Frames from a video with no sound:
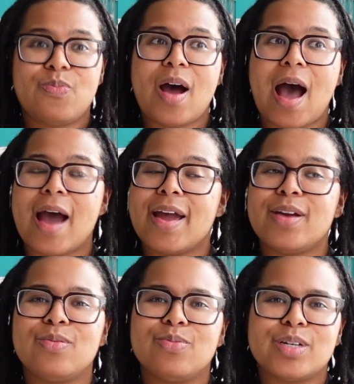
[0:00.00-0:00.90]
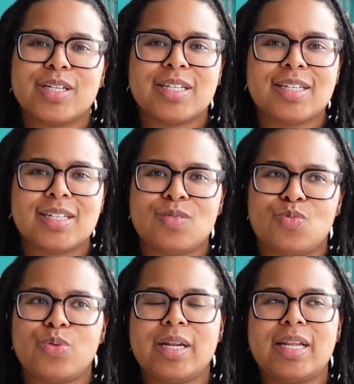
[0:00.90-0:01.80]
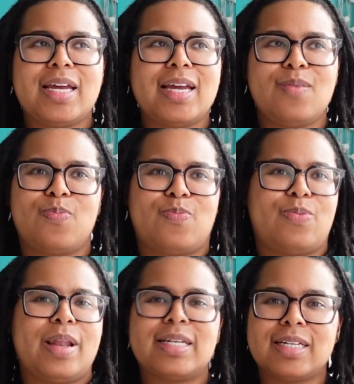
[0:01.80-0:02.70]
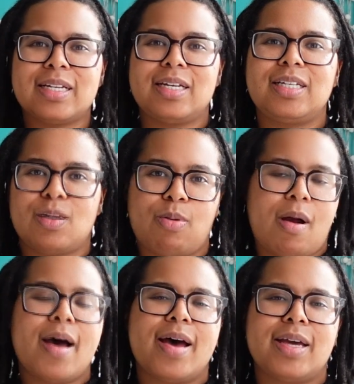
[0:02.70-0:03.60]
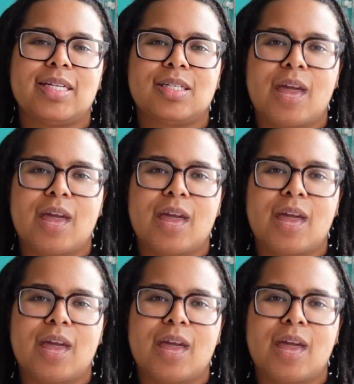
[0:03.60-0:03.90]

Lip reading: I was really pleasantly surprised.